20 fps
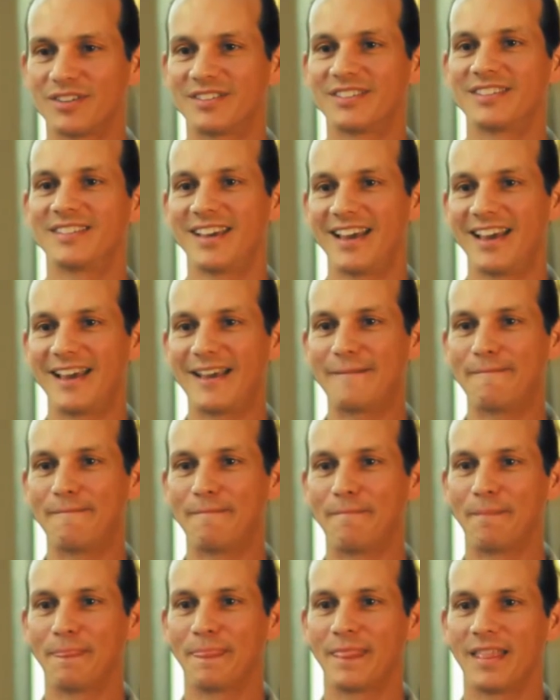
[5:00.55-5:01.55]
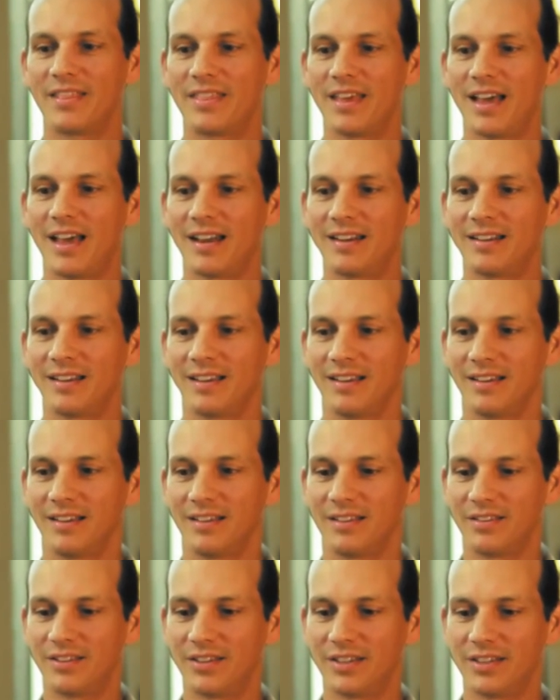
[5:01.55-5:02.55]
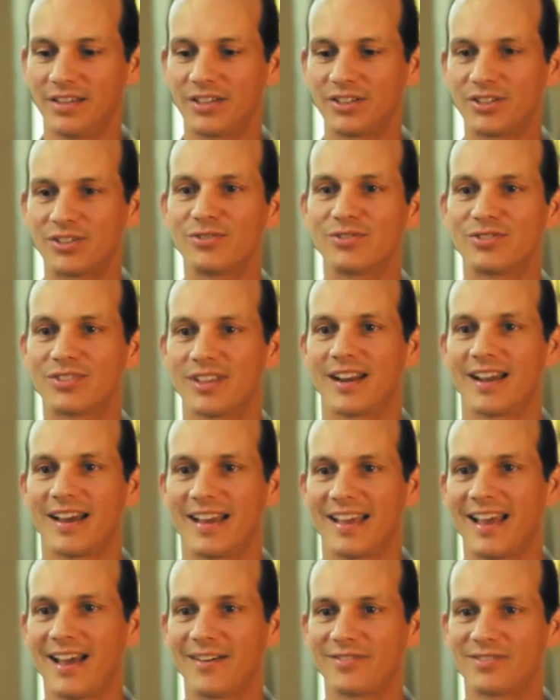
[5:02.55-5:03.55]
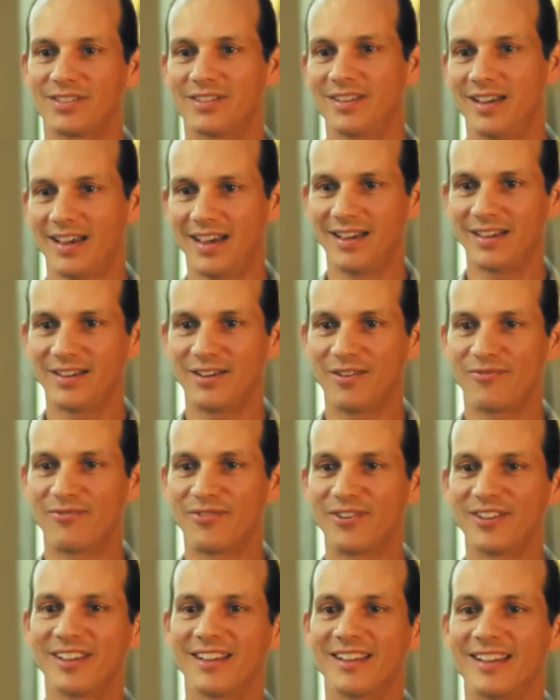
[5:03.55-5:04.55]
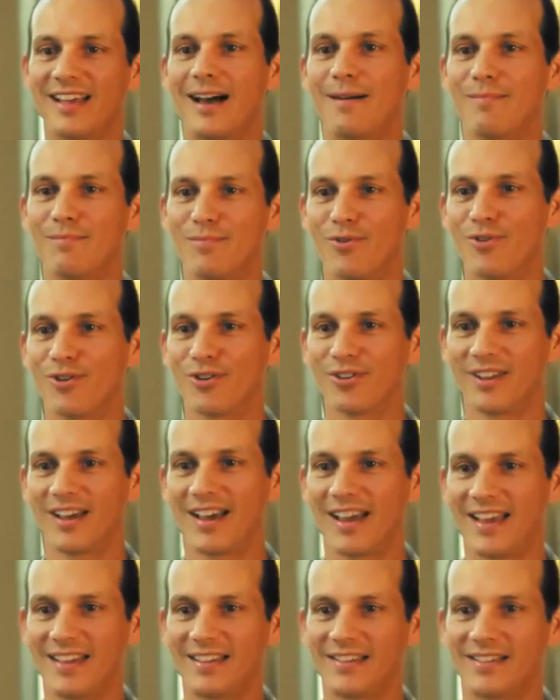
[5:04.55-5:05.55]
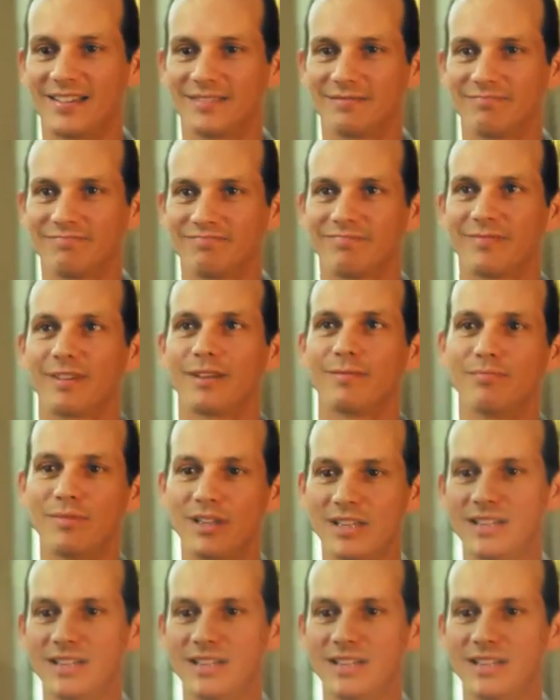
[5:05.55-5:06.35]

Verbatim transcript: today that the issues that I have today feel a lot more like me